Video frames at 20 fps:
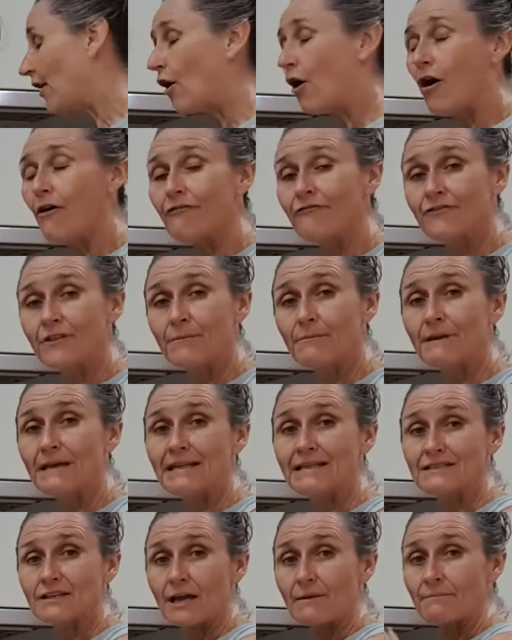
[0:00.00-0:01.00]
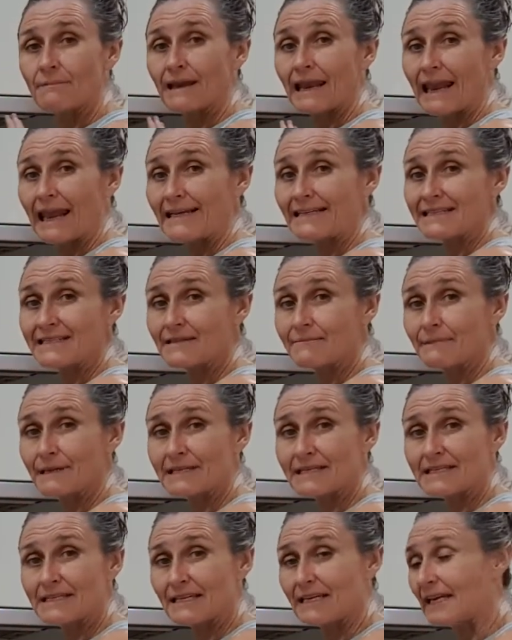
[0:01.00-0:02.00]
off the mince. I place the
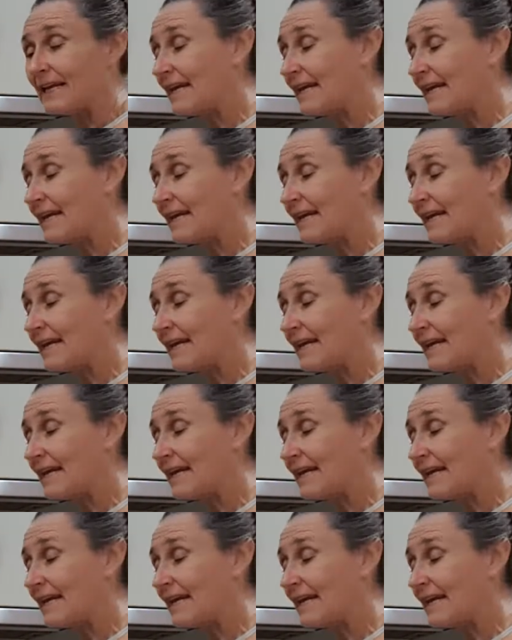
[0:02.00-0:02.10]
mince in